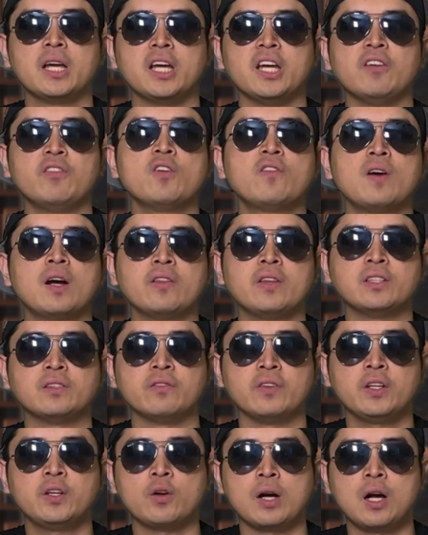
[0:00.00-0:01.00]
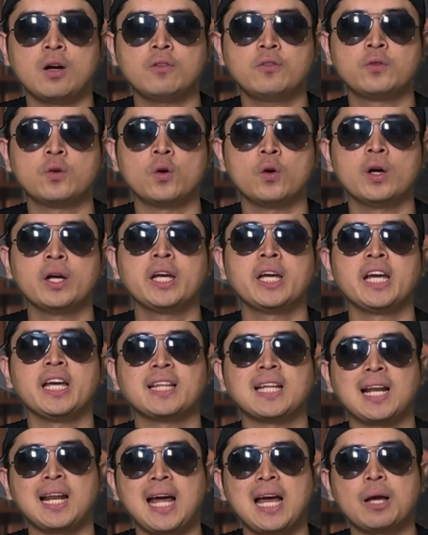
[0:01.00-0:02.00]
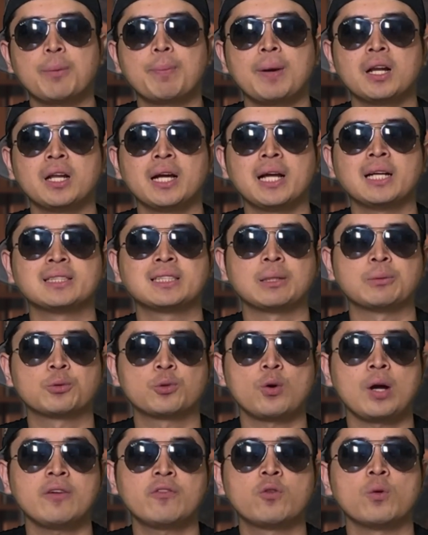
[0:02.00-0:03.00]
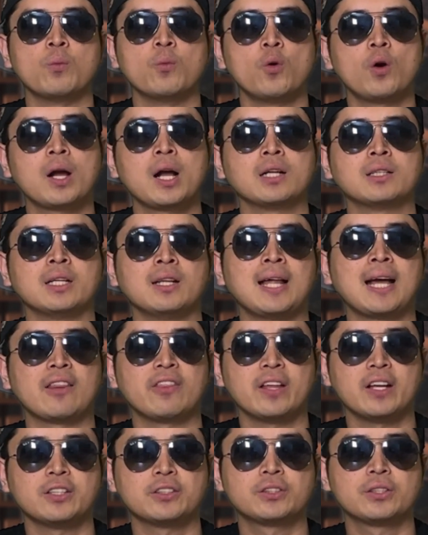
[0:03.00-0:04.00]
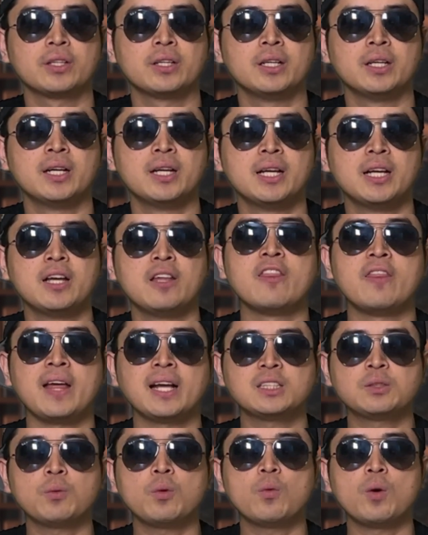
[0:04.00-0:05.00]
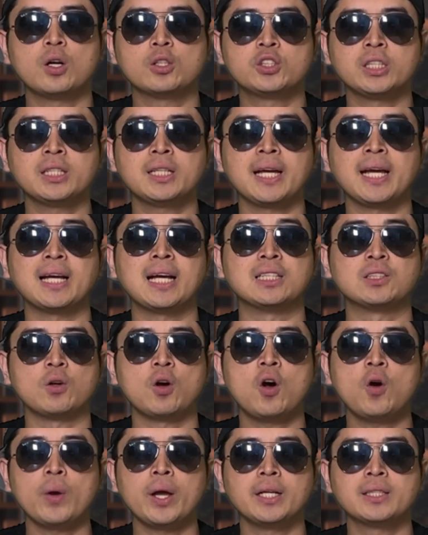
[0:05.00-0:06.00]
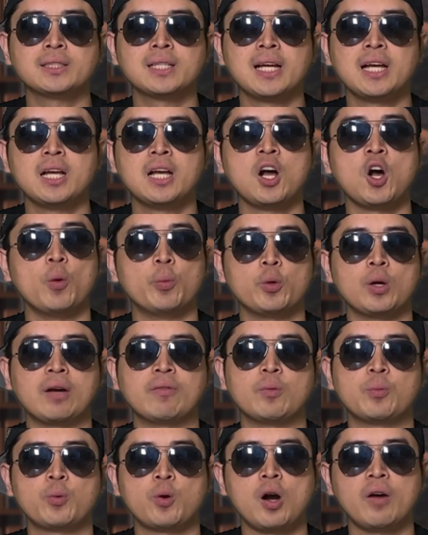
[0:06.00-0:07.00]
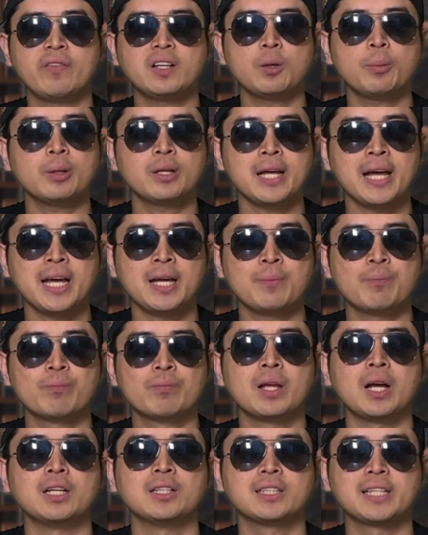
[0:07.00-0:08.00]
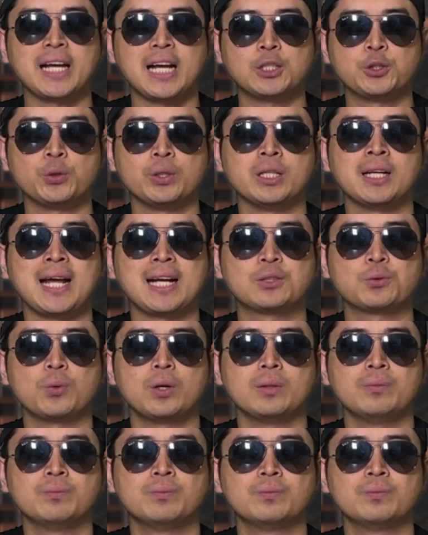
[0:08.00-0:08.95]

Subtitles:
If you found this video helpful, hit that like button and subscribe for more content like this. Thanks for watching, and as always, hope you have a profitable day. I'll catch you in the next one.